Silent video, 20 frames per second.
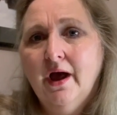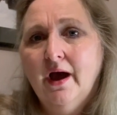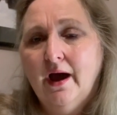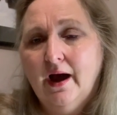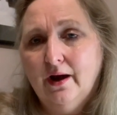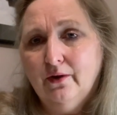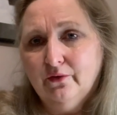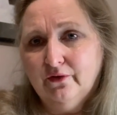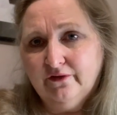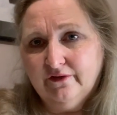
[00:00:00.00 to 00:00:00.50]

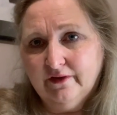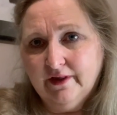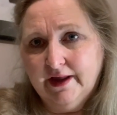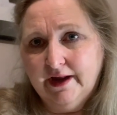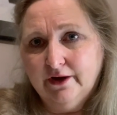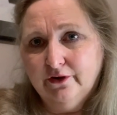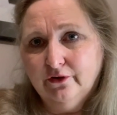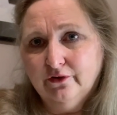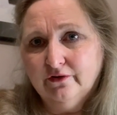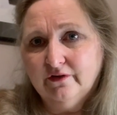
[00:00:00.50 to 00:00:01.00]
hours
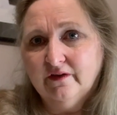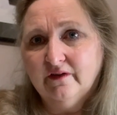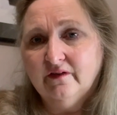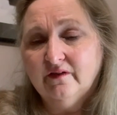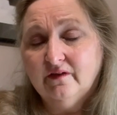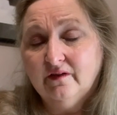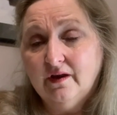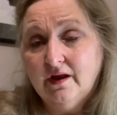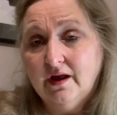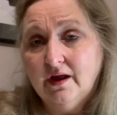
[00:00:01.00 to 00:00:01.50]
later to
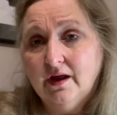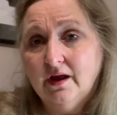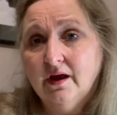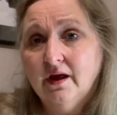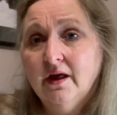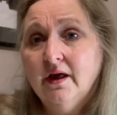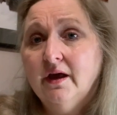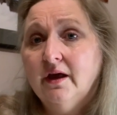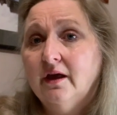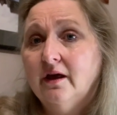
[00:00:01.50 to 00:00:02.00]
see
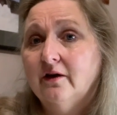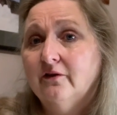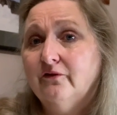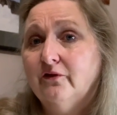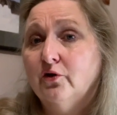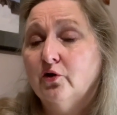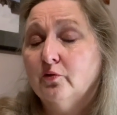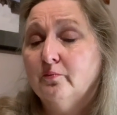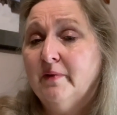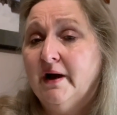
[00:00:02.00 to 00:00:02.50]
if
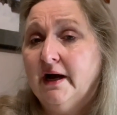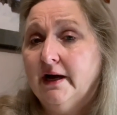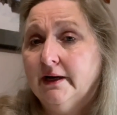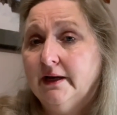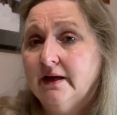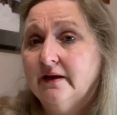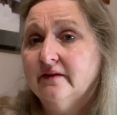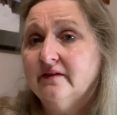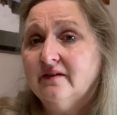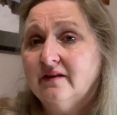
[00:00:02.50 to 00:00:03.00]
your
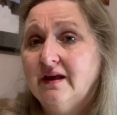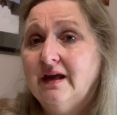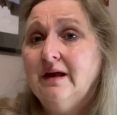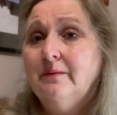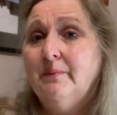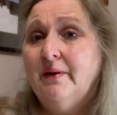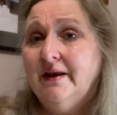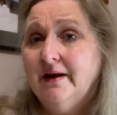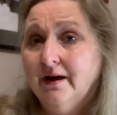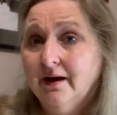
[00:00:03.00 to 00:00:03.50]
body is
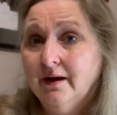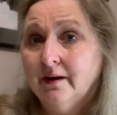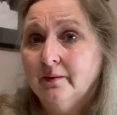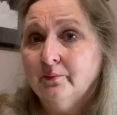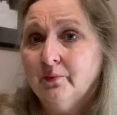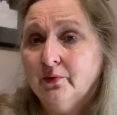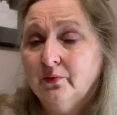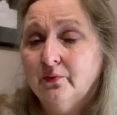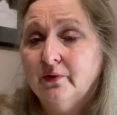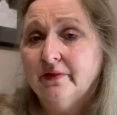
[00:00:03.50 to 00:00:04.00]
keeping up
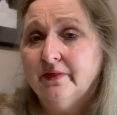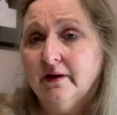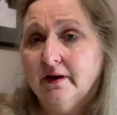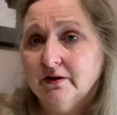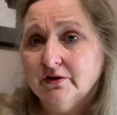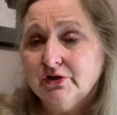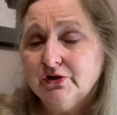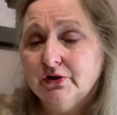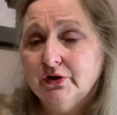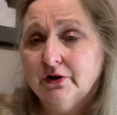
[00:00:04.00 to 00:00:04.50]
with that
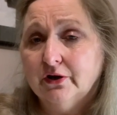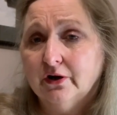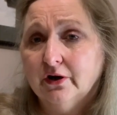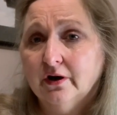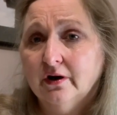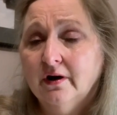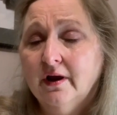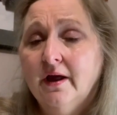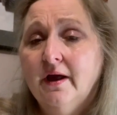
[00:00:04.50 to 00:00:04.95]
sugar.